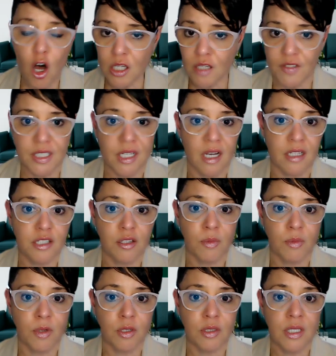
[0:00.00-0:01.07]
its
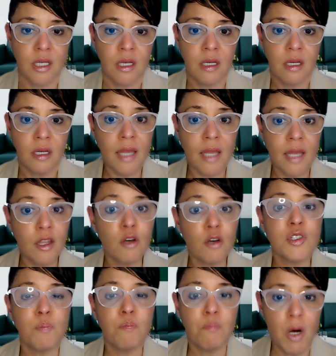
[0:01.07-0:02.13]
customers and those
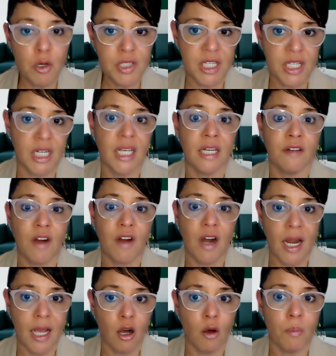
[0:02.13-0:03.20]
most in need of our
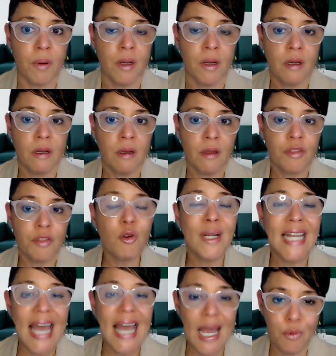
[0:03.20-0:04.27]
help through
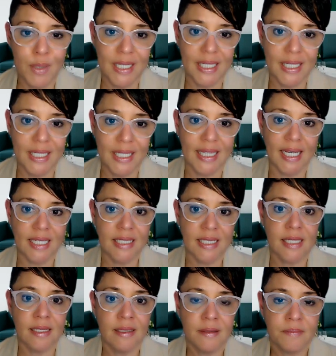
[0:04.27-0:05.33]
an equity lens.
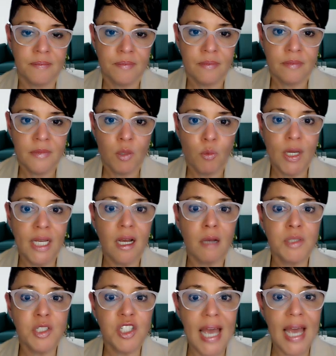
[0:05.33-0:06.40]
When it
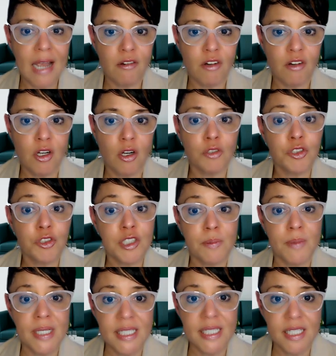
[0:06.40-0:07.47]
comes to agriculture
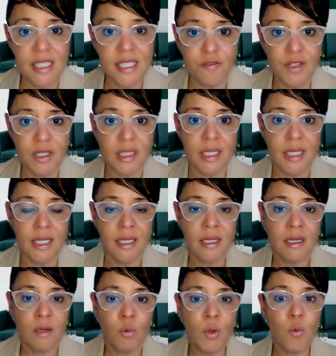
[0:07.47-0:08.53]
specifically,
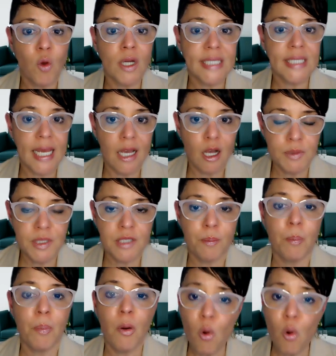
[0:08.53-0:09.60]
we want to help
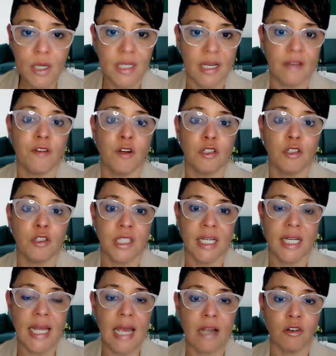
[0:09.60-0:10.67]
support diversity
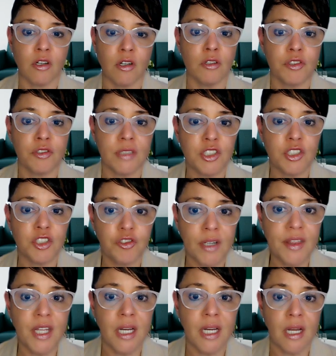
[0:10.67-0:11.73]
in agriculture and
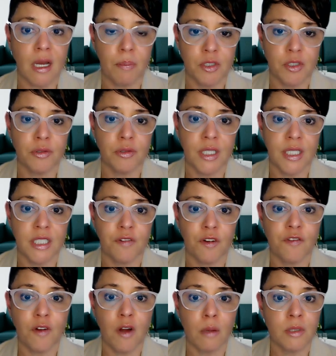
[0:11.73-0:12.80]
strengthen opportunities for
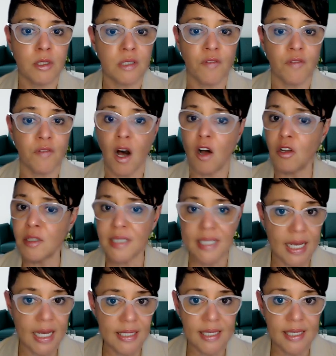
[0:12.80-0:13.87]
farmers of all
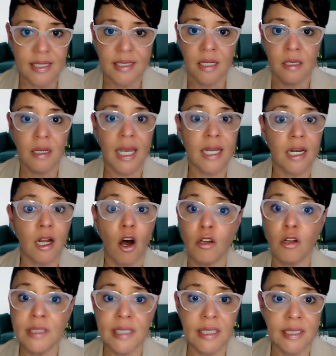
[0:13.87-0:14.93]
sizes and all
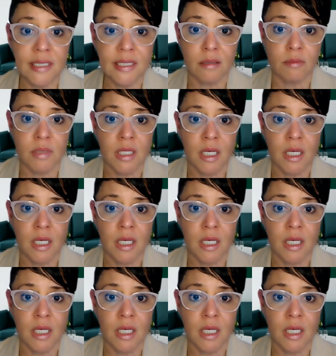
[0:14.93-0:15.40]
systems,